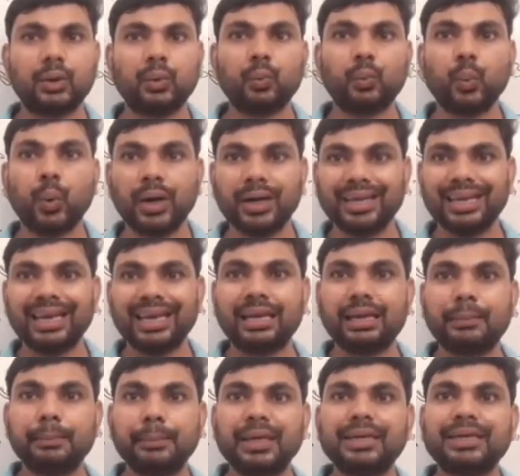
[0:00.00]
One
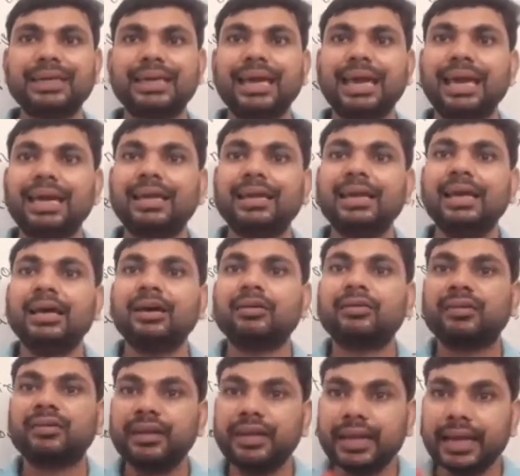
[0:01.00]
element can
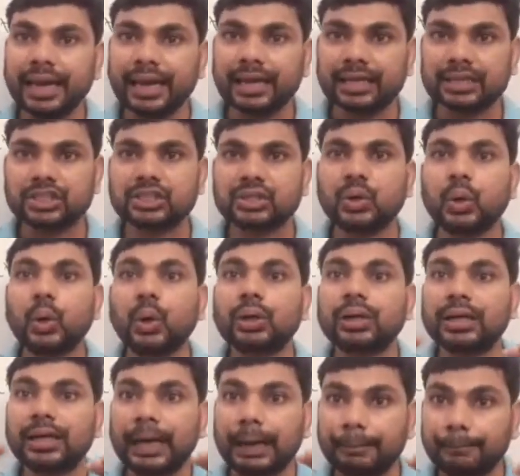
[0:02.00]
react
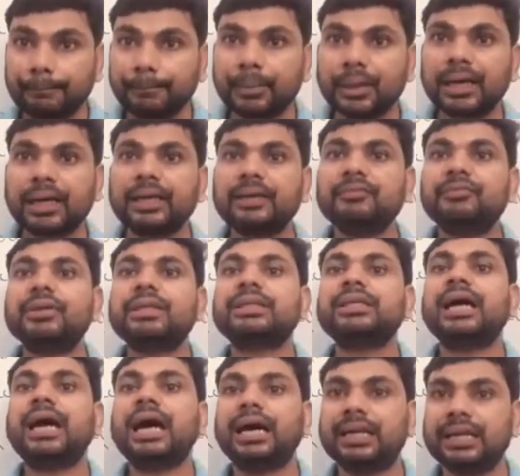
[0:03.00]
or combine with
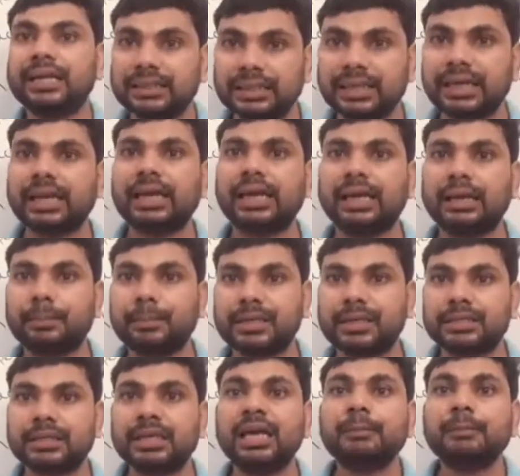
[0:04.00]
another
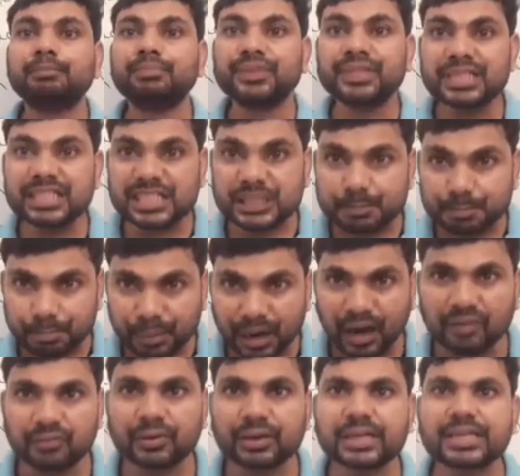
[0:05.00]
element. This
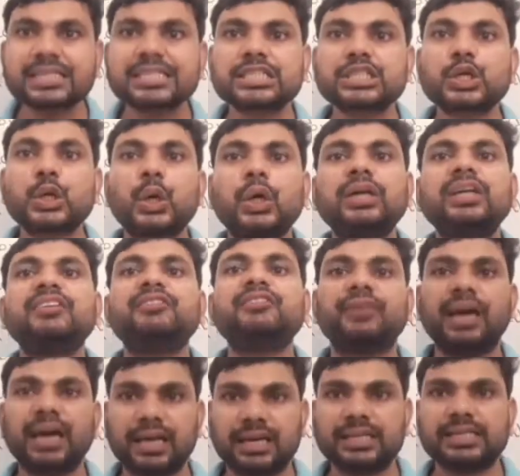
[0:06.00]
power is called
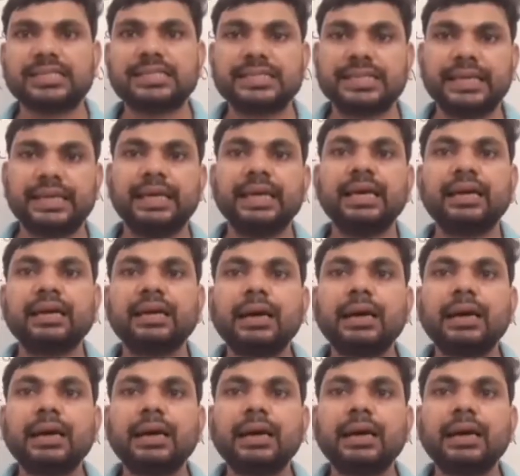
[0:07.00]
valency.